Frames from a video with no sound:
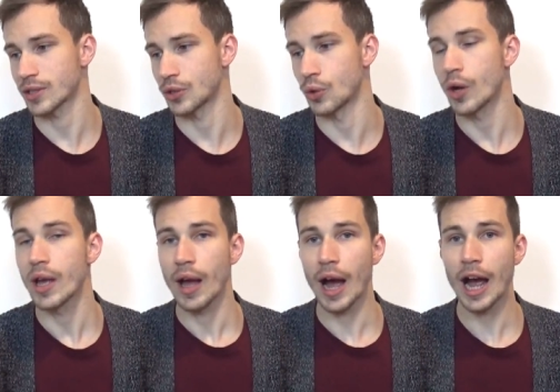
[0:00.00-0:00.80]
So
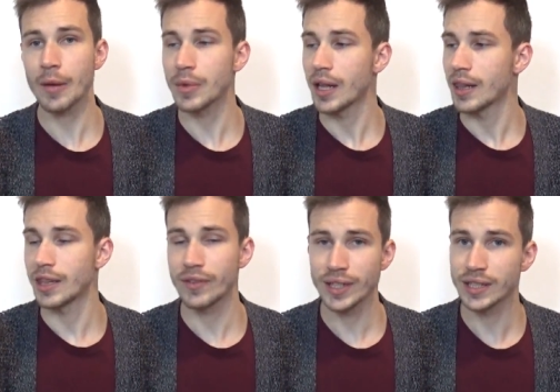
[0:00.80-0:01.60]
I'm
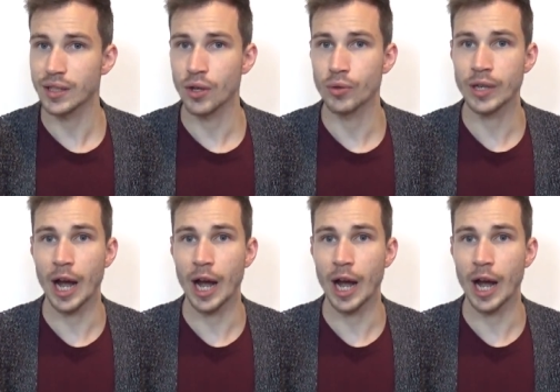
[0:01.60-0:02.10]
leaving it alone,